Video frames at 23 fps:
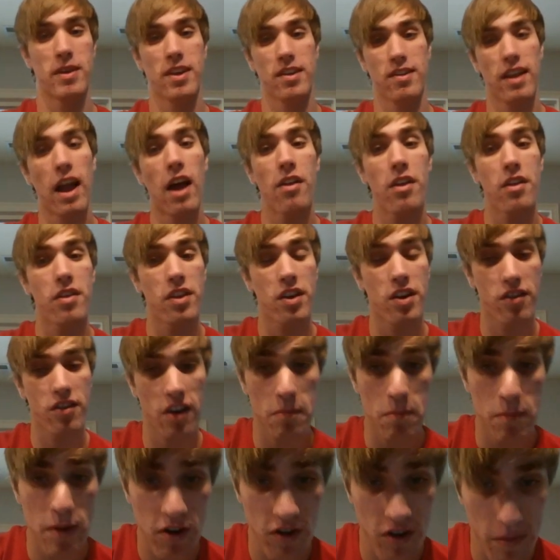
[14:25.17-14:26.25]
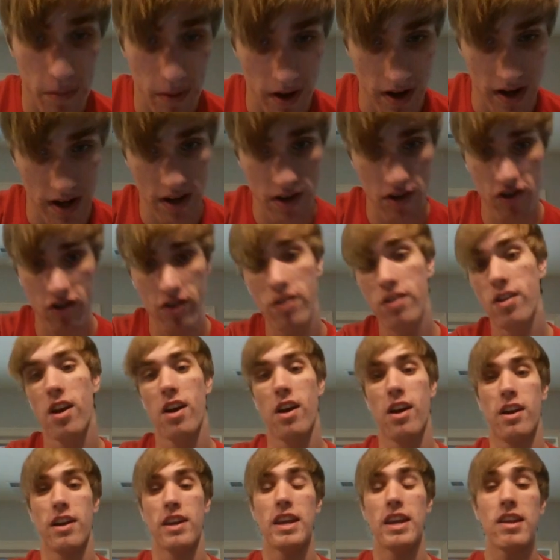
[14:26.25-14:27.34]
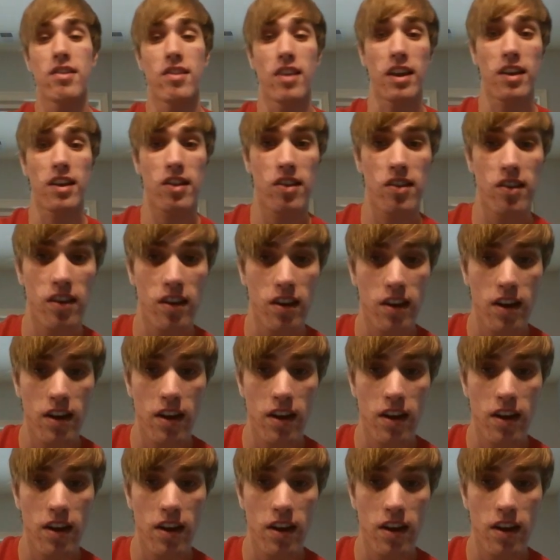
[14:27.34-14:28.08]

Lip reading: because now that there's a bishop on e6,